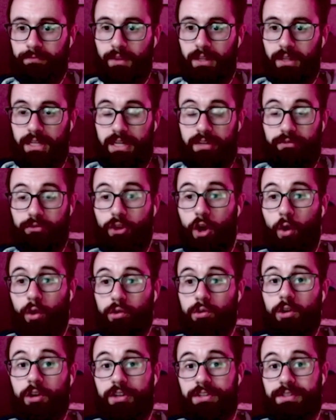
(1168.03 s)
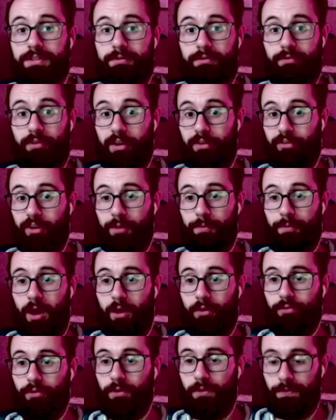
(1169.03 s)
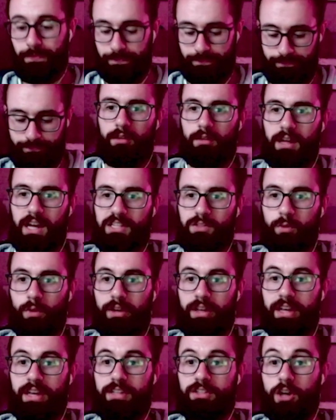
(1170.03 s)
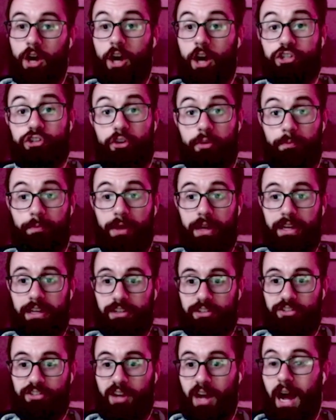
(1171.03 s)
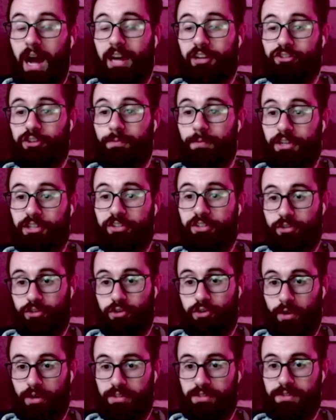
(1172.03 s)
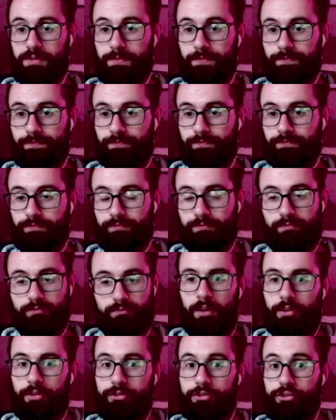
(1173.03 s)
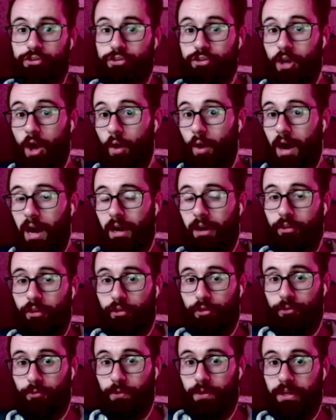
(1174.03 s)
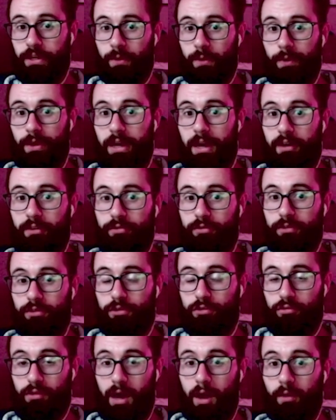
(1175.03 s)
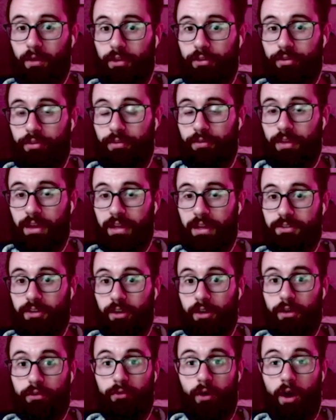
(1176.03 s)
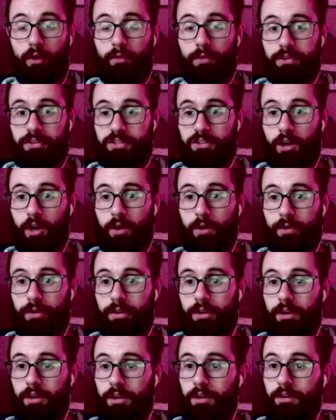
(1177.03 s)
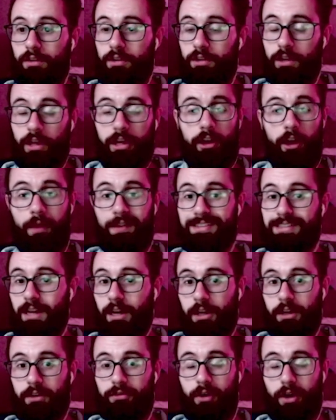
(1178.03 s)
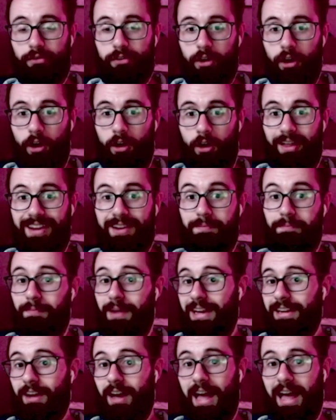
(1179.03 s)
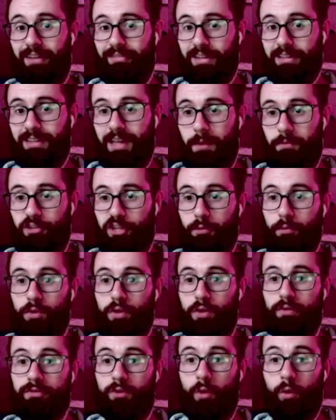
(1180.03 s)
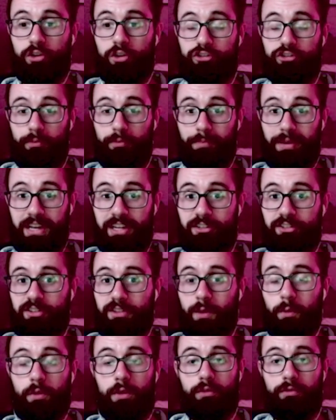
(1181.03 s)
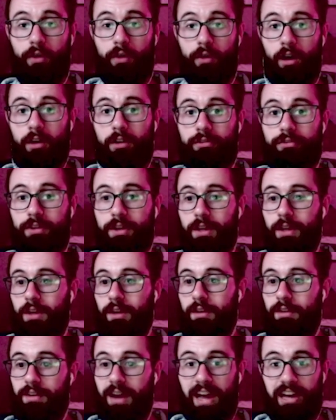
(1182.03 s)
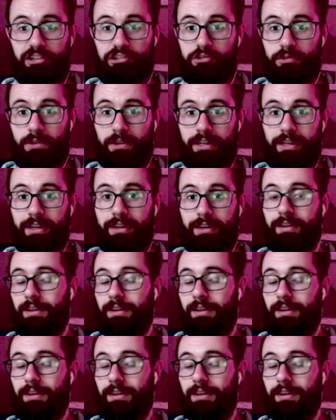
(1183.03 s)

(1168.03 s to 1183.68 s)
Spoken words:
even though it looks very, very powerful. Last one is a Trapinch. Trapinch is your choice. So out of the 3, we have Growlithe that's gonna evolve with a stone, Claydol is not gonna evolve at all, and it might not have any damaging moves, or Trapinch that will evolve naturally,